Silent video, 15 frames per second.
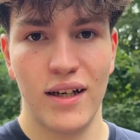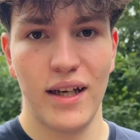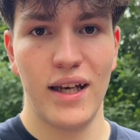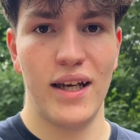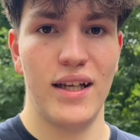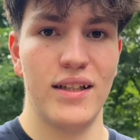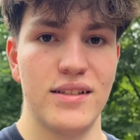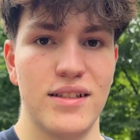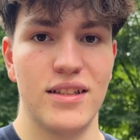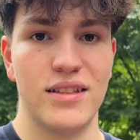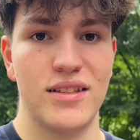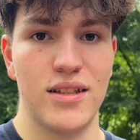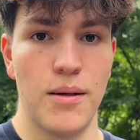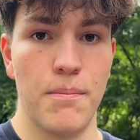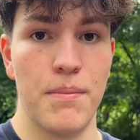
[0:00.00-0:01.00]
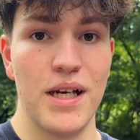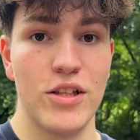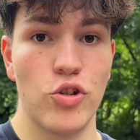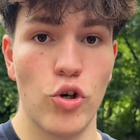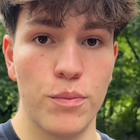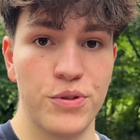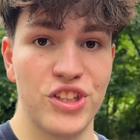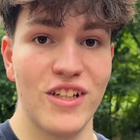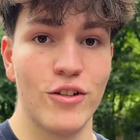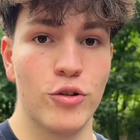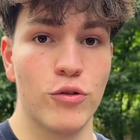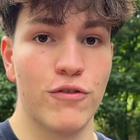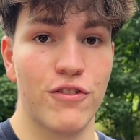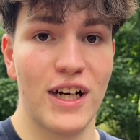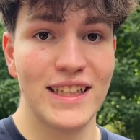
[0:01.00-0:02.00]
and it's a bad option
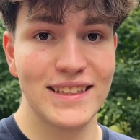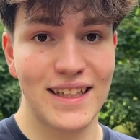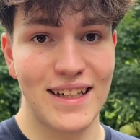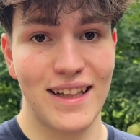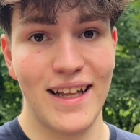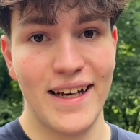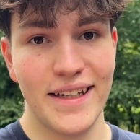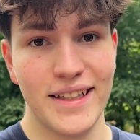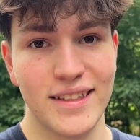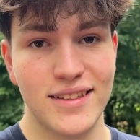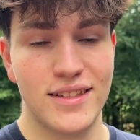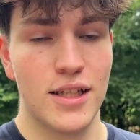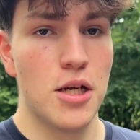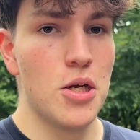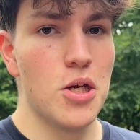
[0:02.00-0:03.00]
to find clients